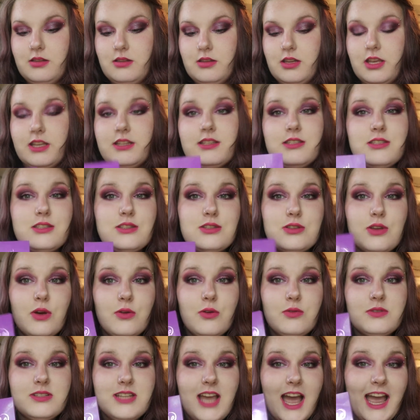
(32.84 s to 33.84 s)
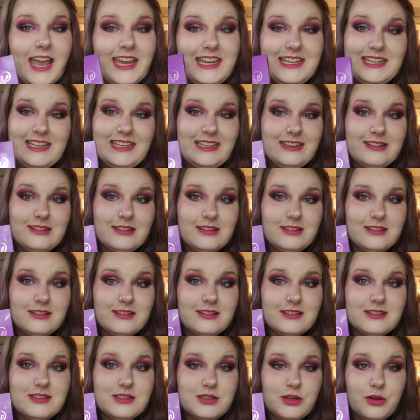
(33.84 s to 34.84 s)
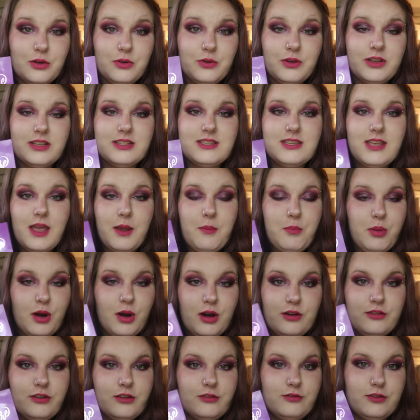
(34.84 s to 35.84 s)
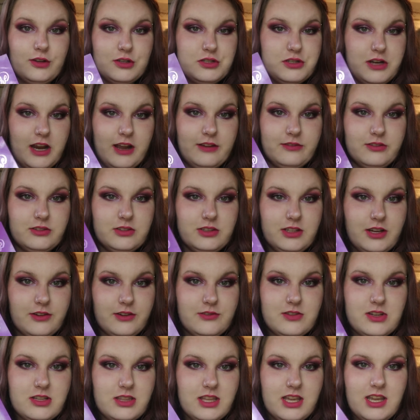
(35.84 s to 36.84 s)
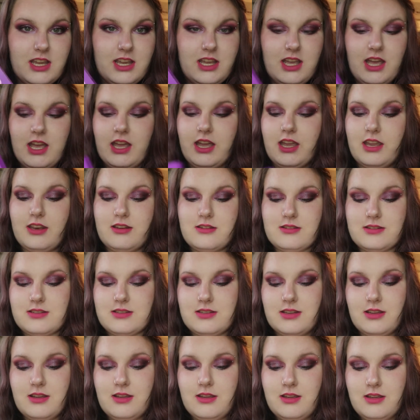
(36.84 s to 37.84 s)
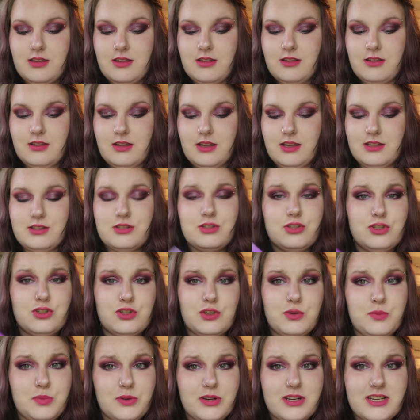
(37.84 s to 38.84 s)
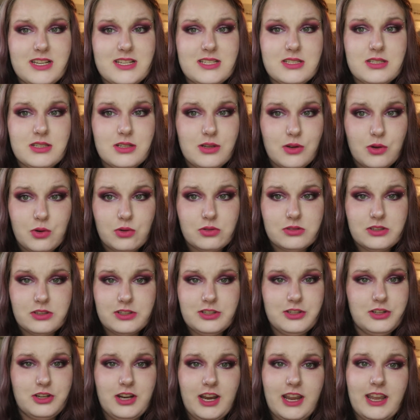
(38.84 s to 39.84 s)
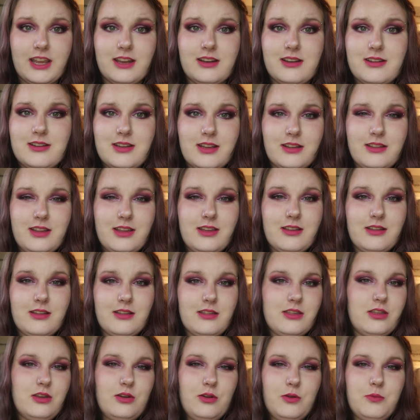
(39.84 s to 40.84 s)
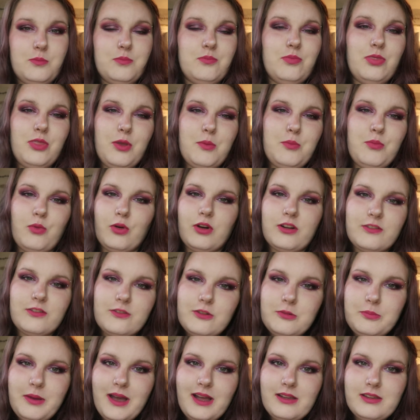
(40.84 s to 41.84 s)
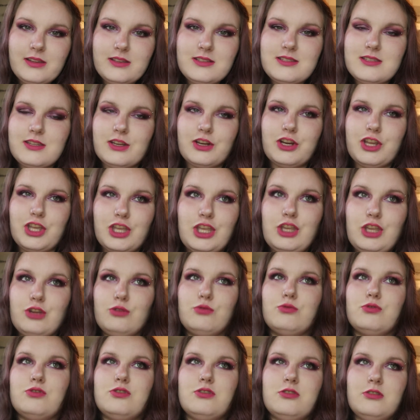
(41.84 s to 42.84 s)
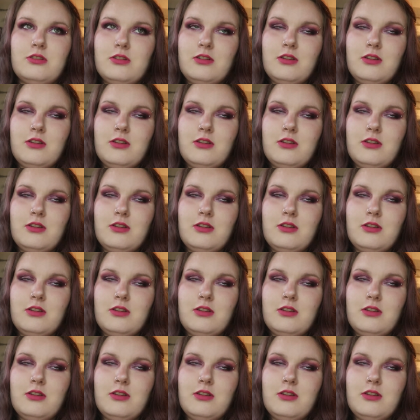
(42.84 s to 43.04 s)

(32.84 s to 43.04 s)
It's so tiny, so it's like perfect for travel and everything, and it's super easy to hold in your hand. Unlike, you know, the Morphe palettes, they're huge